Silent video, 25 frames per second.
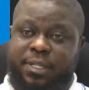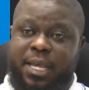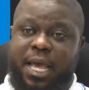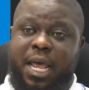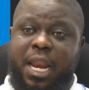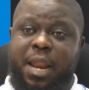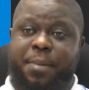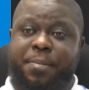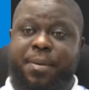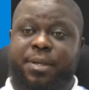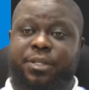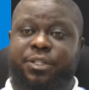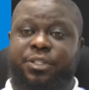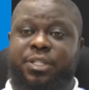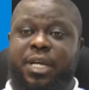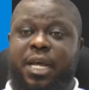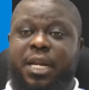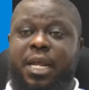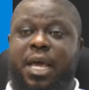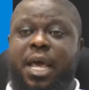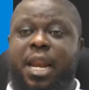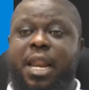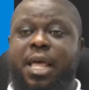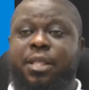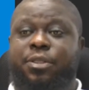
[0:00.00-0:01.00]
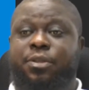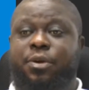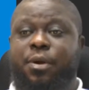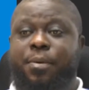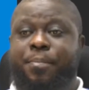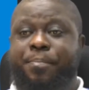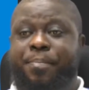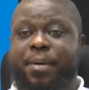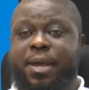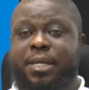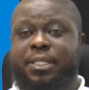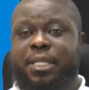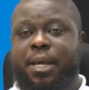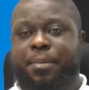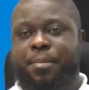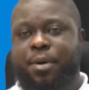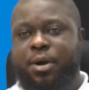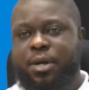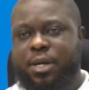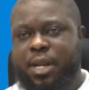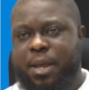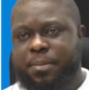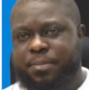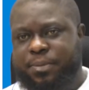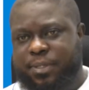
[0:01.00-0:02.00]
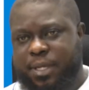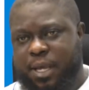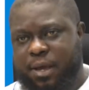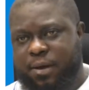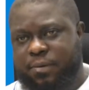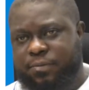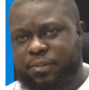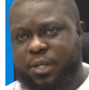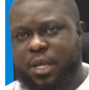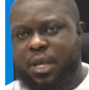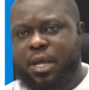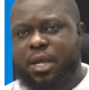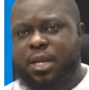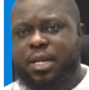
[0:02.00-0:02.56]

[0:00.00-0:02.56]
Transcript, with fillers: The elements share the electron pairs among themselves.